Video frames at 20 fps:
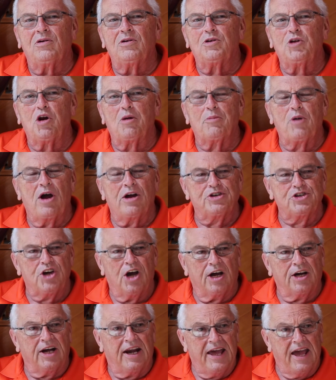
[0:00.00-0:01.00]
Little Brown
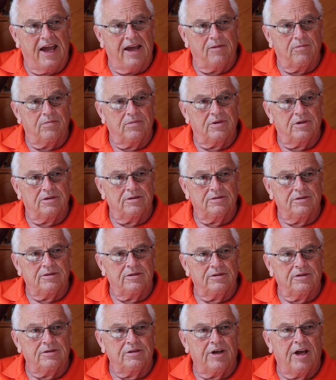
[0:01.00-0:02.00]
Jug name
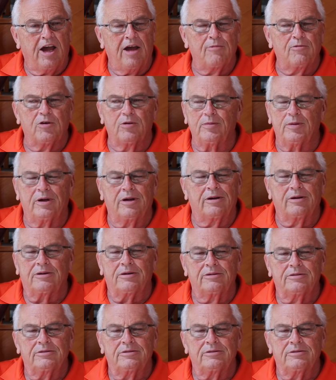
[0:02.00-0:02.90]
came from a